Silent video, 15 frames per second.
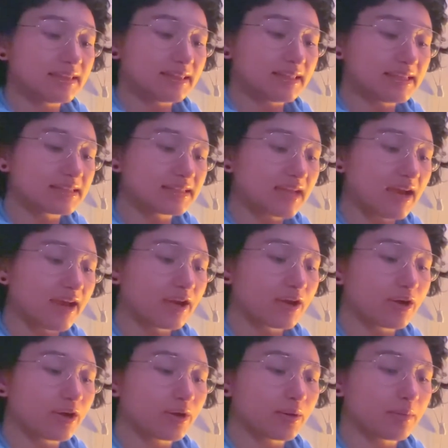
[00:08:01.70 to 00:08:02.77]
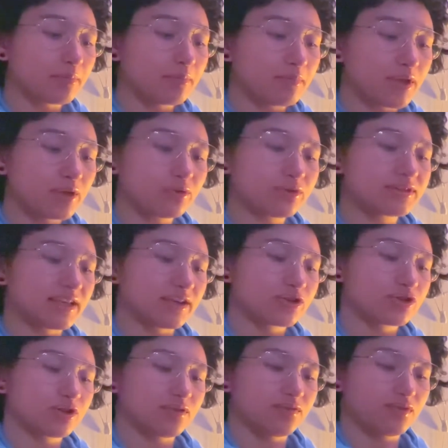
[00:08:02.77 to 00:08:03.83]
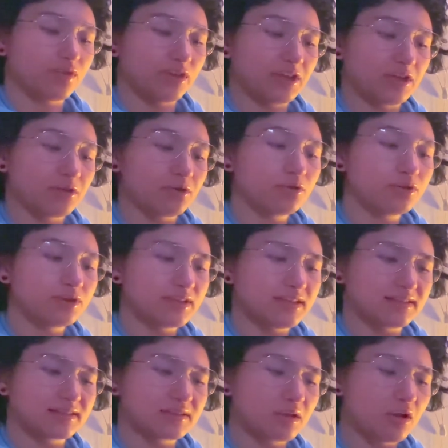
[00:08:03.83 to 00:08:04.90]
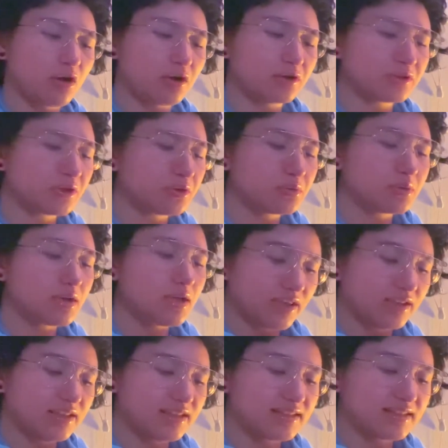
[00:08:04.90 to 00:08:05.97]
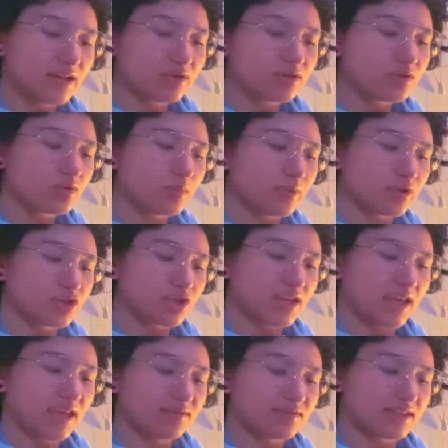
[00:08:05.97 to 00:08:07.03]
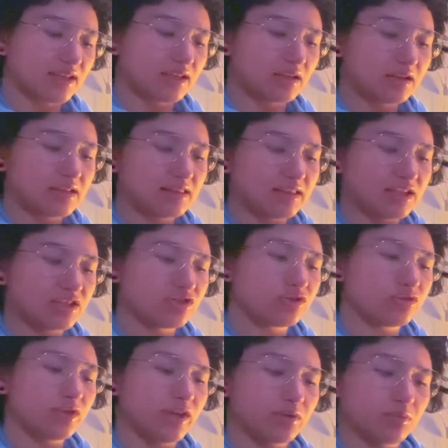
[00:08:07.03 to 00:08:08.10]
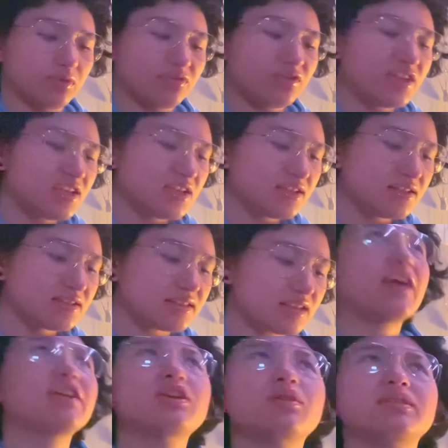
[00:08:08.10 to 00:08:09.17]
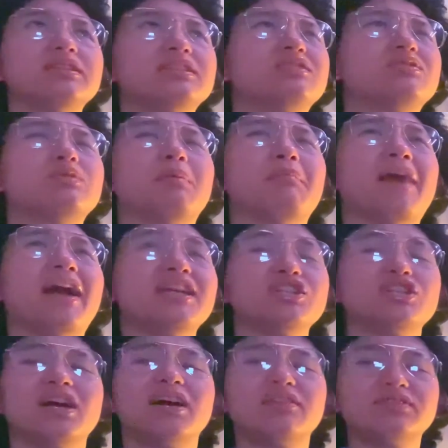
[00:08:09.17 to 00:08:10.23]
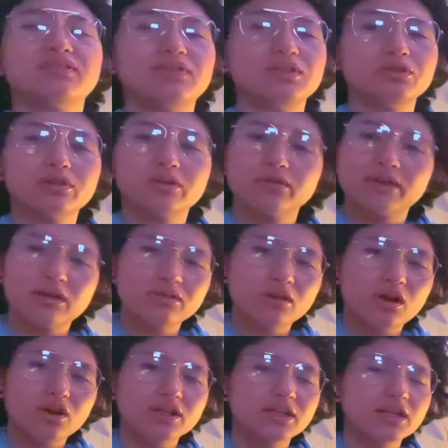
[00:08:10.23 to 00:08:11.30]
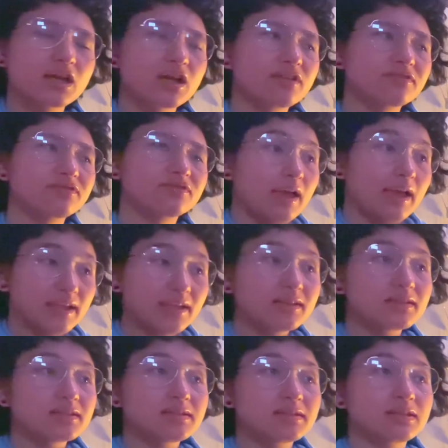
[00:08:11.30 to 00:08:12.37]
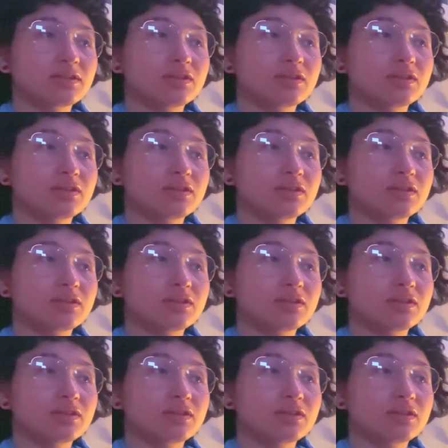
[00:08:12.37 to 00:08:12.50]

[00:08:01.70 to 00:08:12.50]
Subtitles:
the entire middle section of the hill is hollow. It leads down into a bunch of caves that lead to like ravines. I know it leads to a mine shaft if you look around hard enough, and